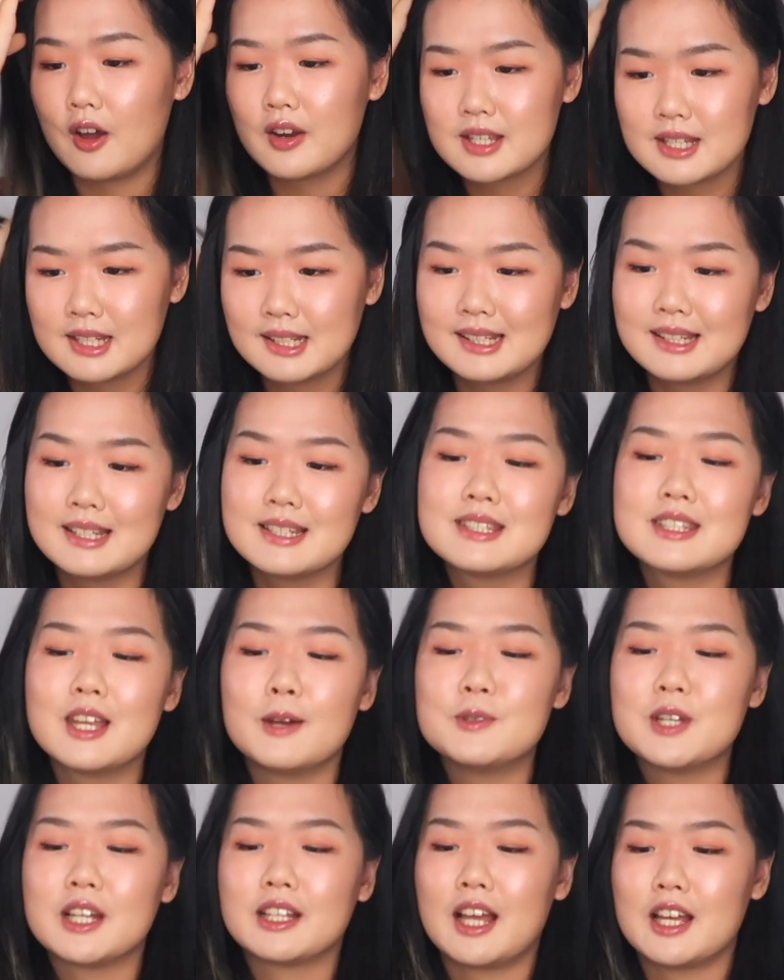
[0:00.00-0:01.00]
Honestly, this
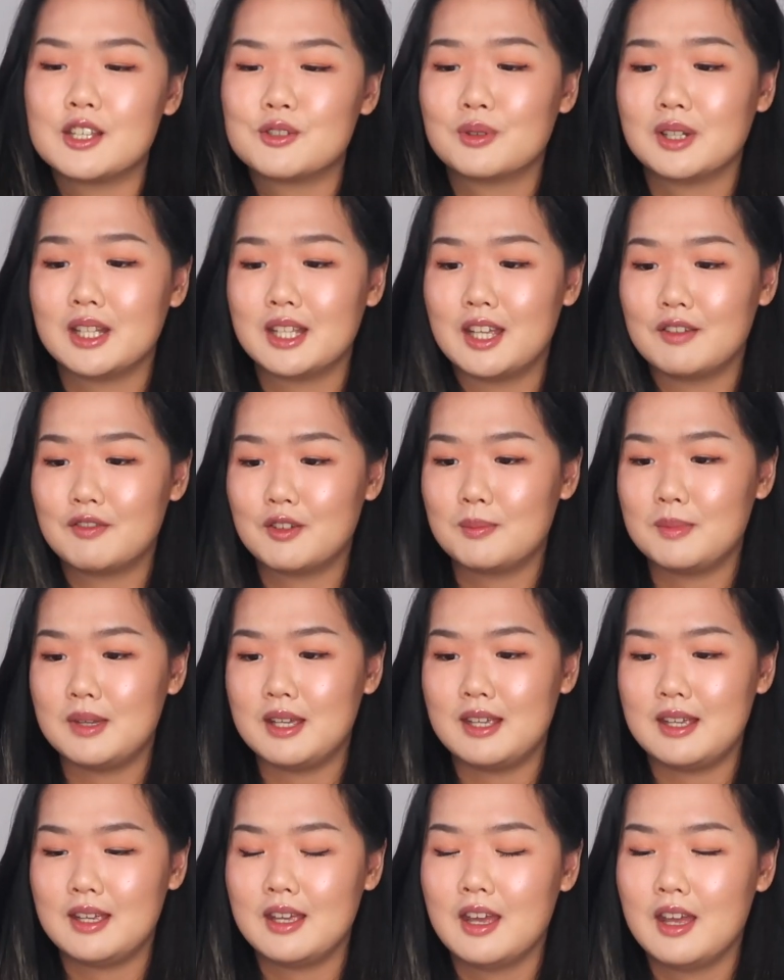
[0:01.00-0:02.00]
subject has really given
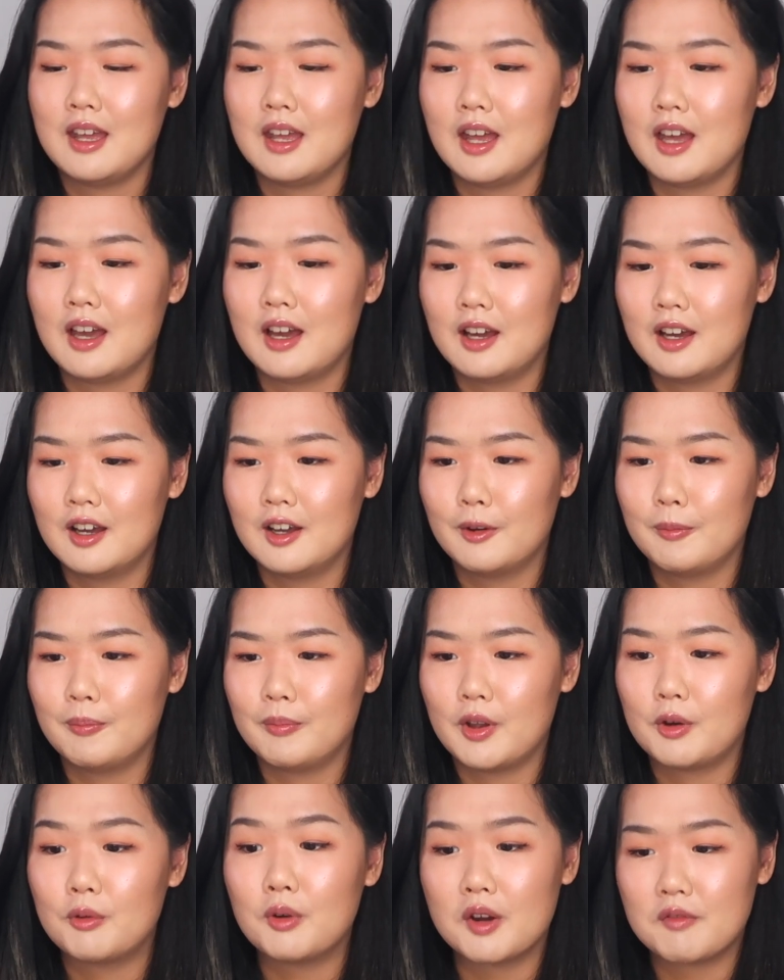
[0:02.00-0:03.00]
me
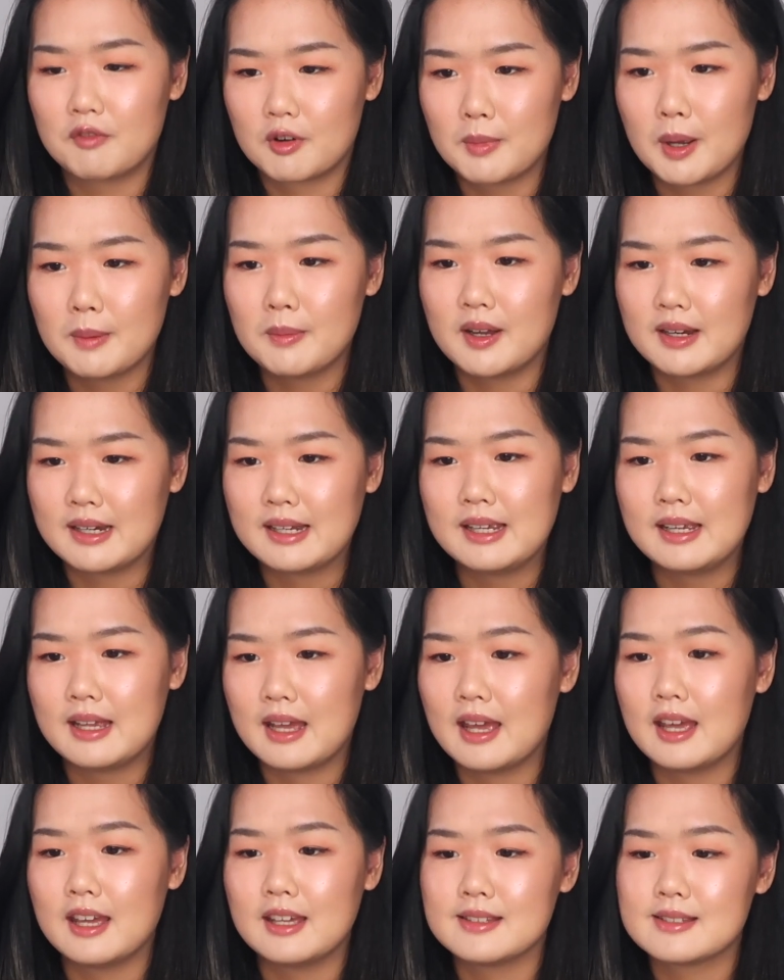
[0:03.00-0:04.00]
a run for my money,
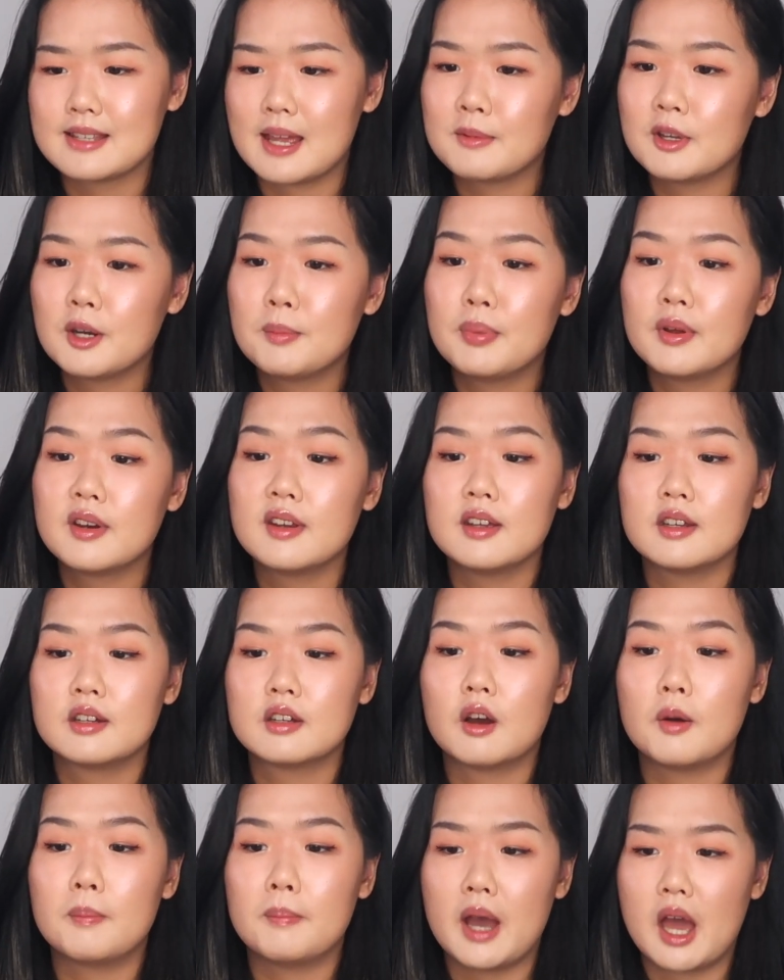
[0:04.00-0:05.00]
and I'm gonna put it in
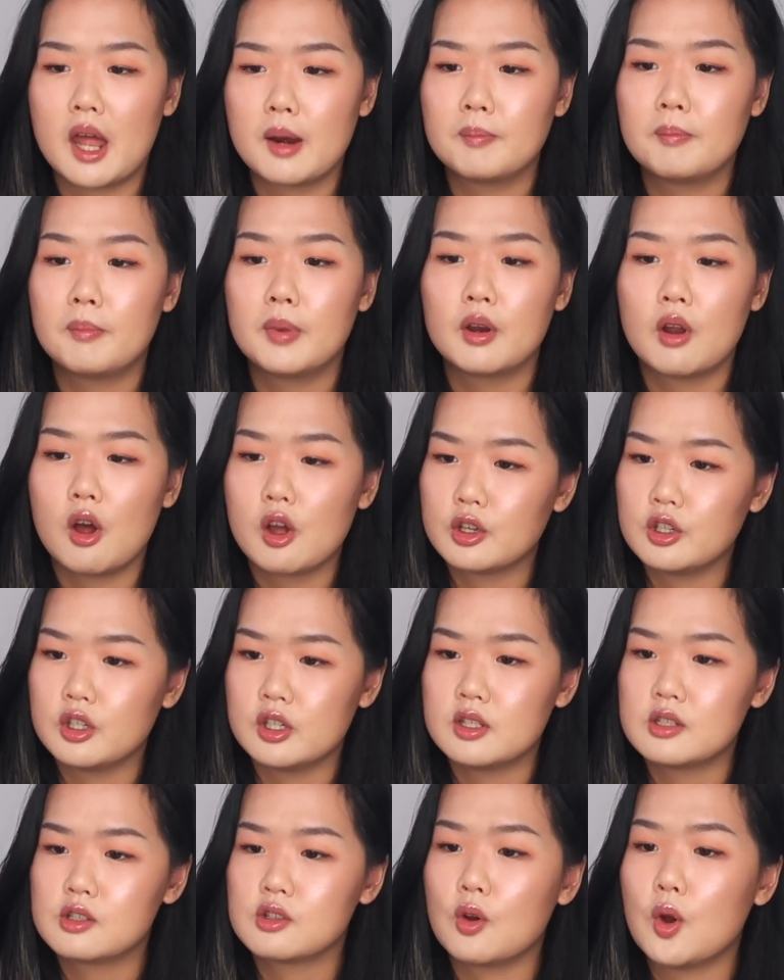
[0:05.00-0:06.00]
not bad but not good.